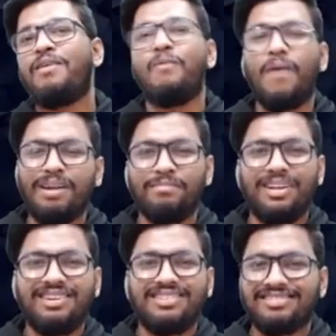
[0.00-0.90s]
One
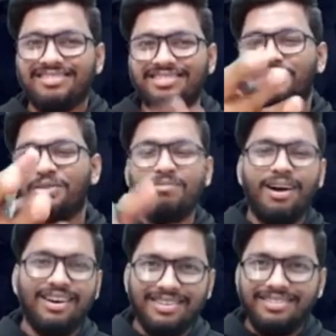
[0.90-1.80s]
minute, two
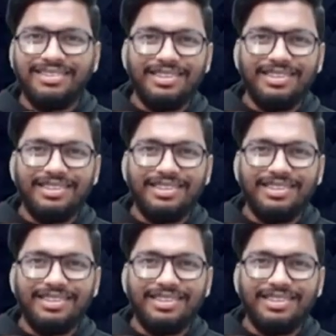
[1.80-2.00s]
mark.